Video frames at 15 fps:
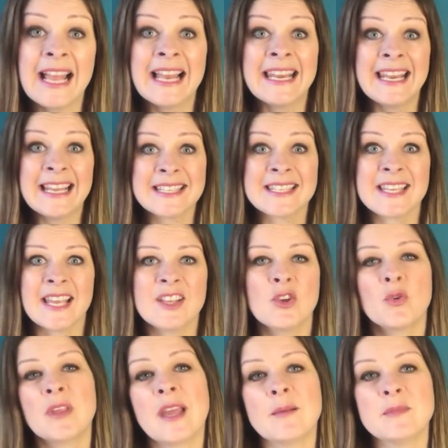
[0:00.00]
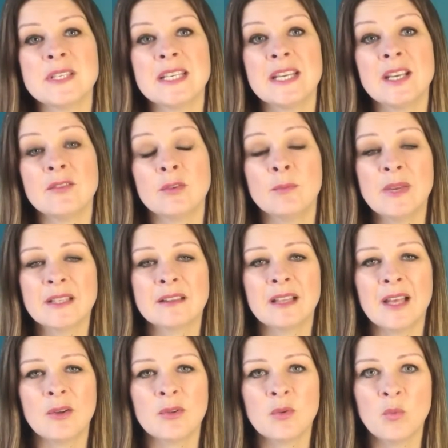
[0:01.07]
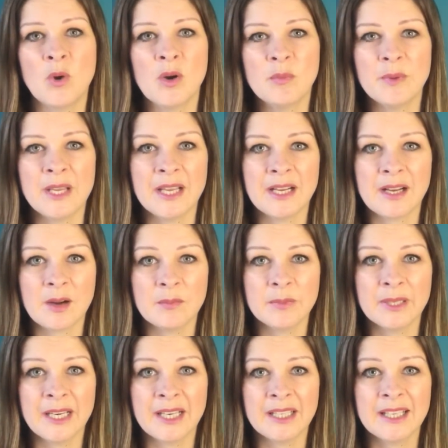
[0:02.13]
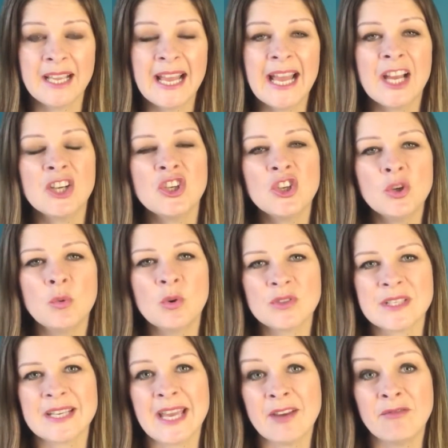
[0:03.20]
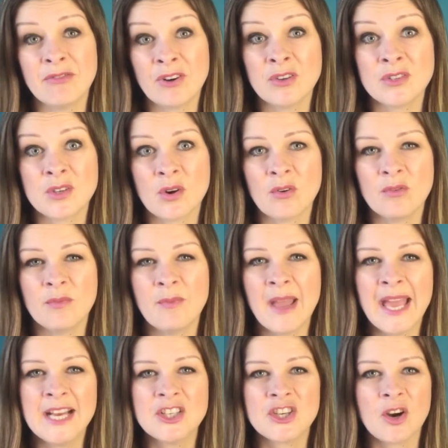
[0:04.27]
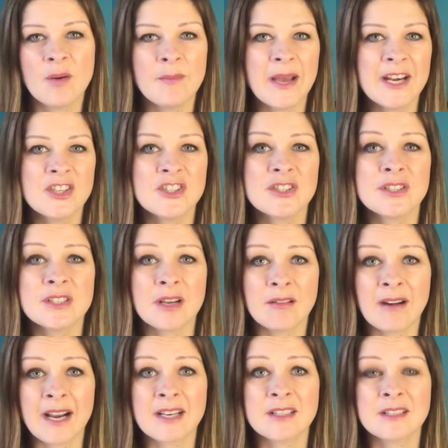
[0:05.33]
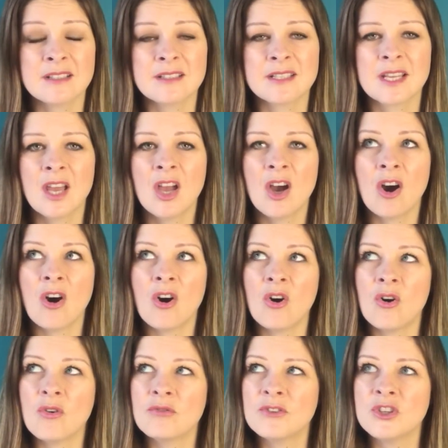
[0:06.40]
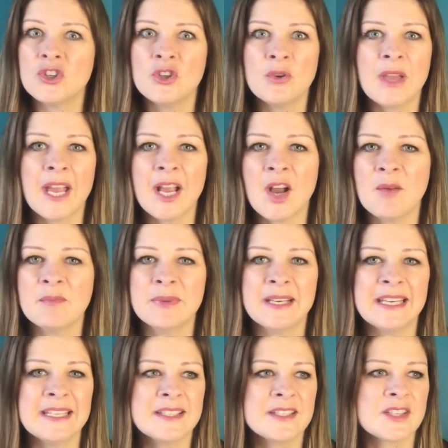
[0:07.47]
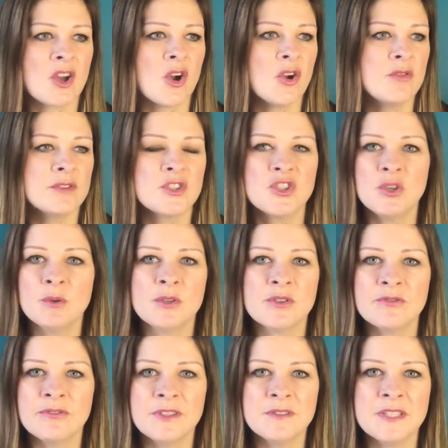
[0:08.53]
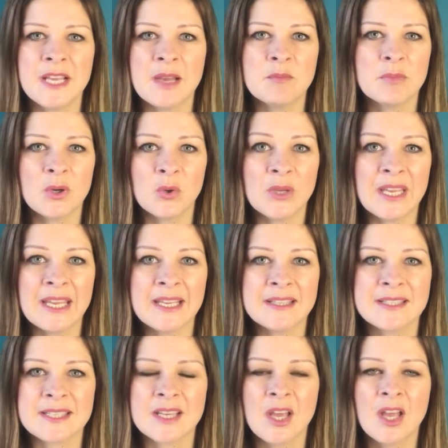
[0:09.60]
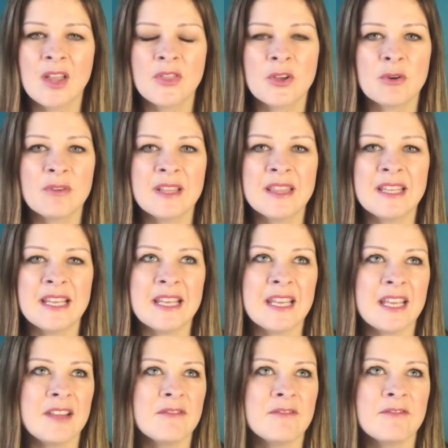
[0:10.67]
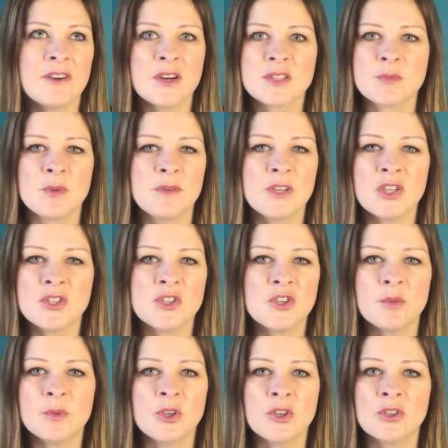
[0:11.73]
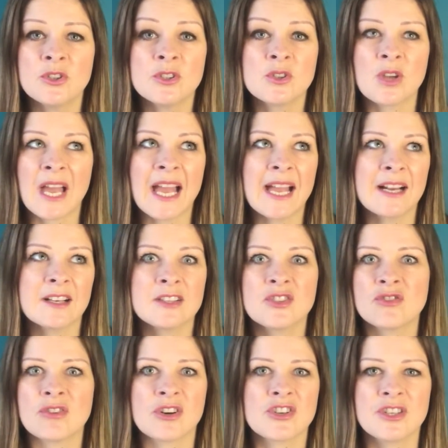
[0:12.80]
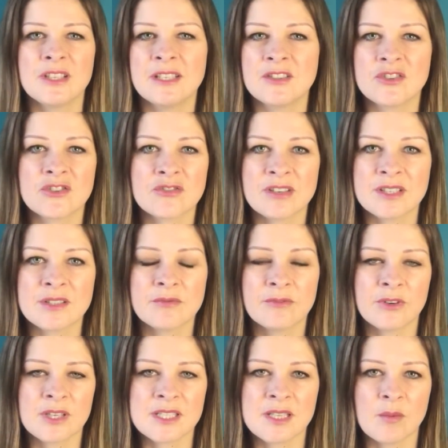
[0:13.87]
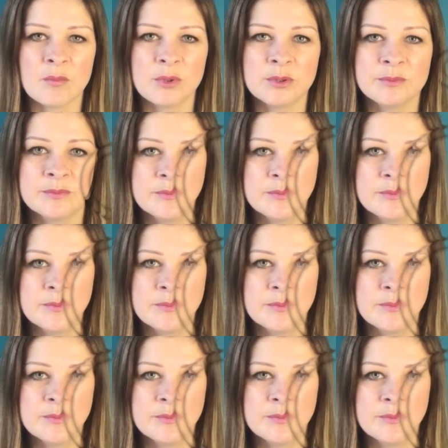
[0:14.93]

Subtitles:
Let's say you're the MD of a mental health and wellbeing company and you want to get in front of HR managers and directors of UK companies over 250 employees that are in the fast-moving consumer good and construction industries, for example.